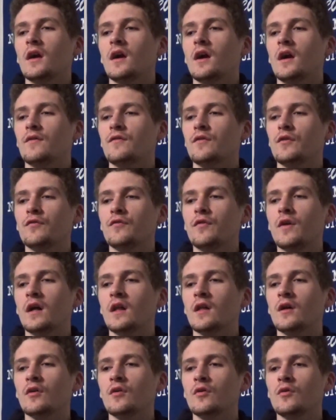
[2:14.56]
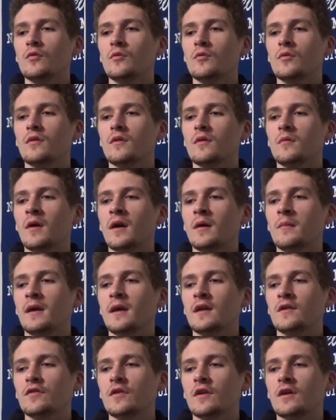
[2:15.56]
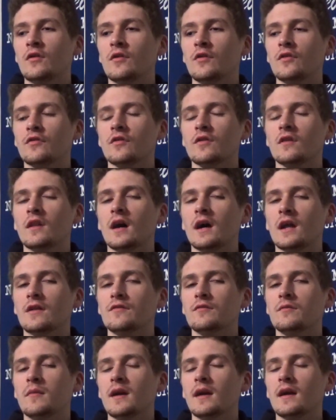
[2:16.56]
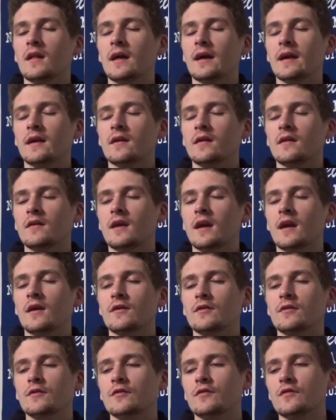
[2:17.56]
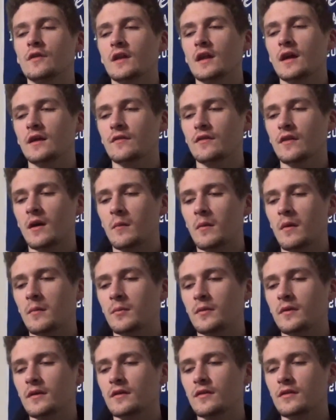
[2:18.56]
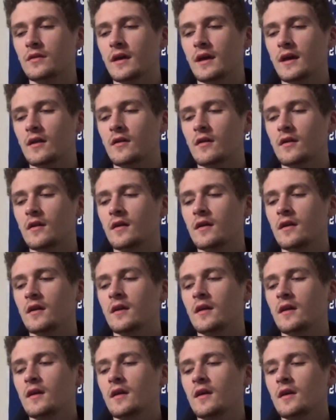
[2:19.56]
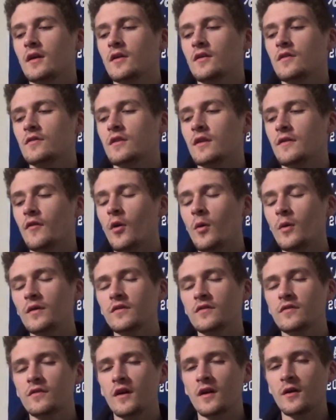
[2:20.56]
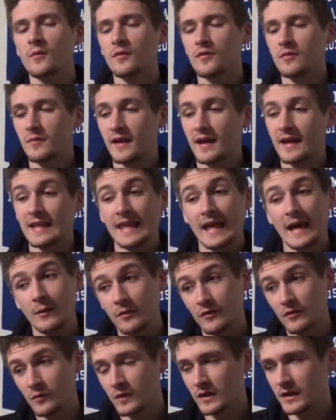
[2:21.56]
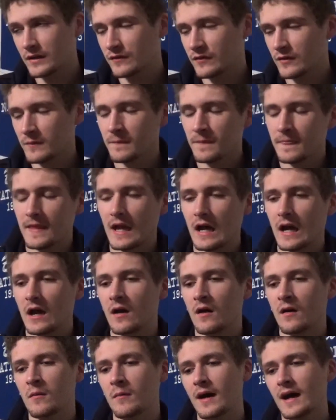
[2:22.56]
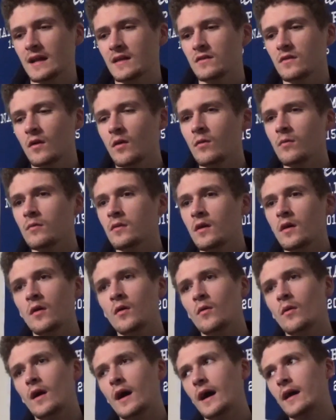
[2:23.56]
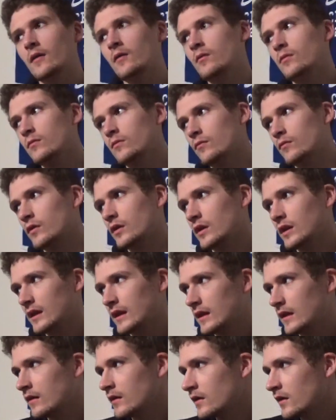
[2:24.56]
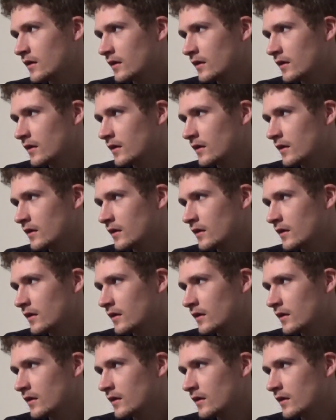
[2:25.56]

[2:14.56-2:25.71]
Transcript: if you follow my main channel, there's a lot of like characters that I've come up with that they've always stuck with me, and that was one of them. I don't really